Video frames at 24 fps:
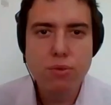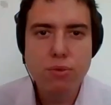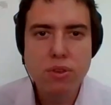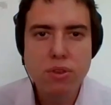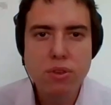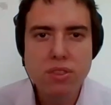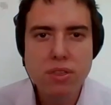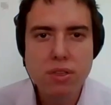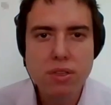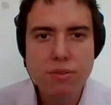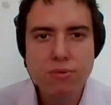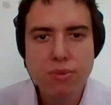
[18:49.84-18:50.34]
was
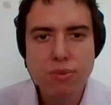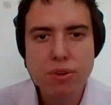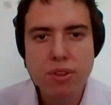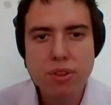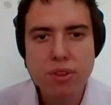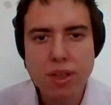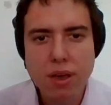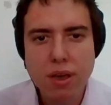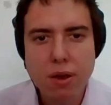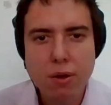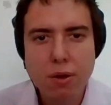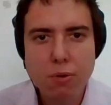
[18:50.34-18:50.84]
it for
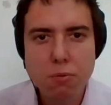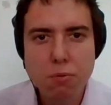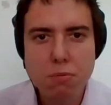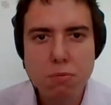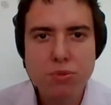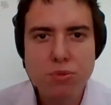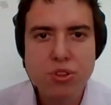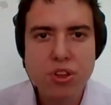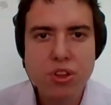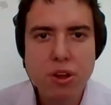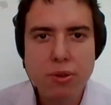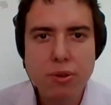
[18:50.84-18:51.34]
now.
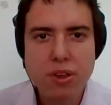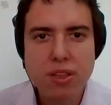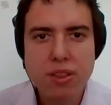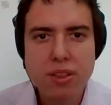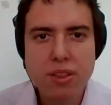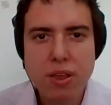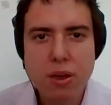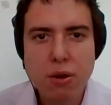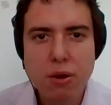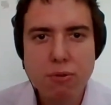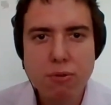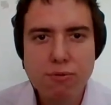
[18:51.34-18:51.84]
Jerry
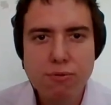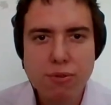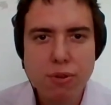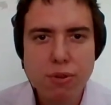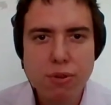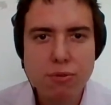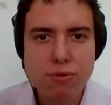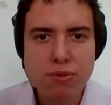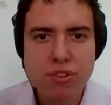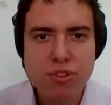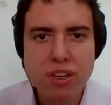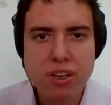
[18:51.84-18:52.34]
Gidel
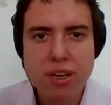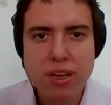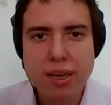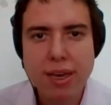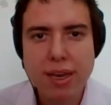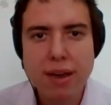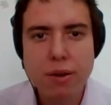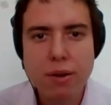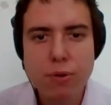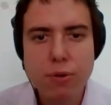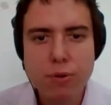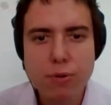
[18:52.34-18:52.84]
from
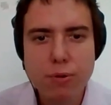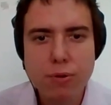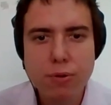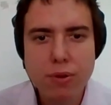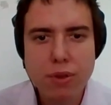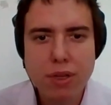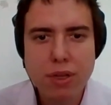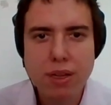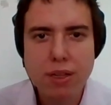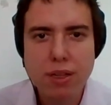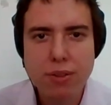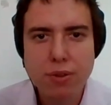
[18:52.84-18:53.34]
Chicago,
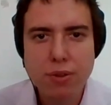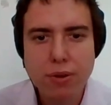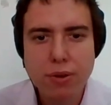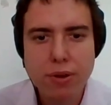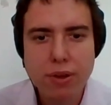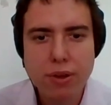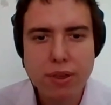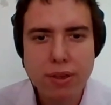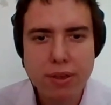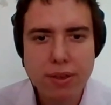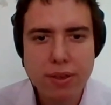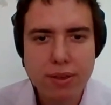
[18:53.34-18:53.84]

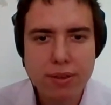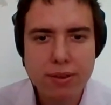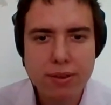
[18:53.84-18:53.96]
Illinois.